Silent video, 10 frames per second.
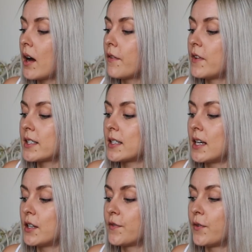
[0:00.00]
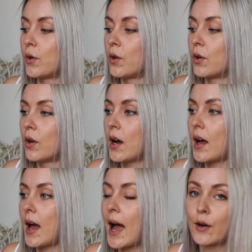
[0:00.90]
visited for
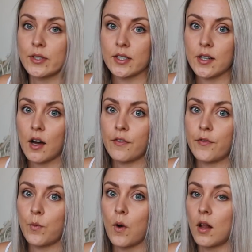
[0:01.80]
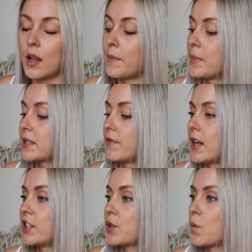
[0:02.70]
house stuff while in Bicester
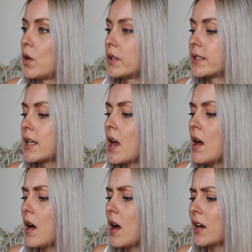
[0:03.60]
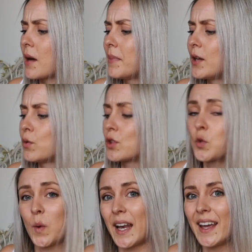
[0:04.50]
Village was a company called
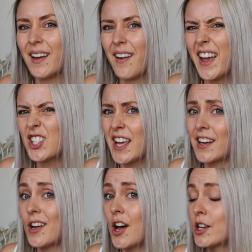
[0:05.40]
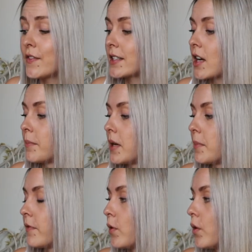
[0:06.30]
Zwilling. I actually hadn't heard of this company
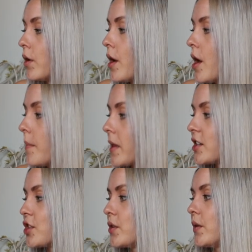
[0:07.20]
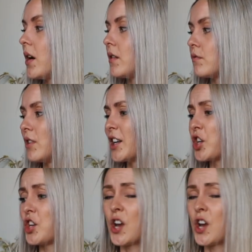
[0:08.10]
before, but they do really good